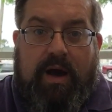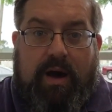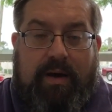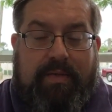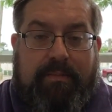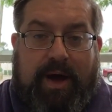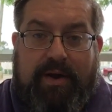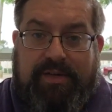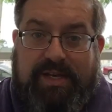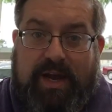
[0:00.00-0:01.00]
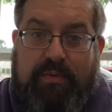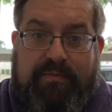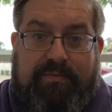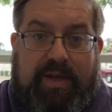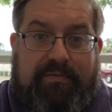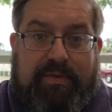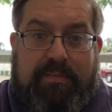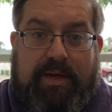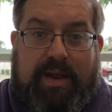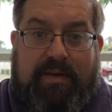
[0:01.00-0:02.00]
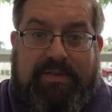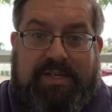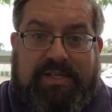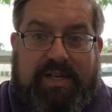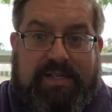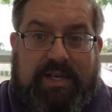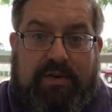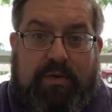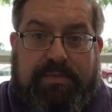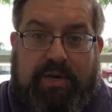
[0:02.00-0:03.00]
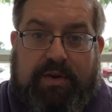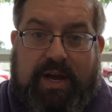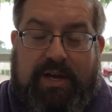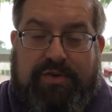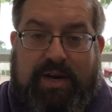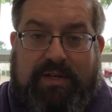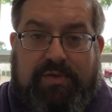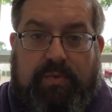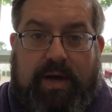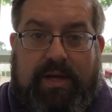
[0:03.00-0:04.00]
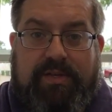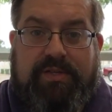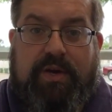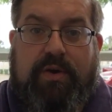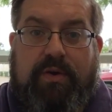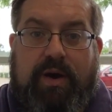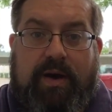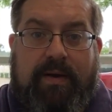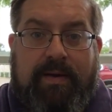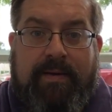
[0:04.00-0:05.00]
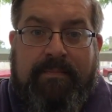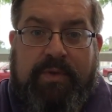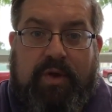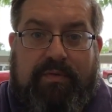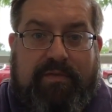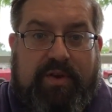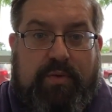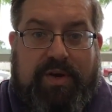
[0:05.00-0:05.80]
On the buyer side, we've definitely been having success getting homes under contract as well. So, if you have any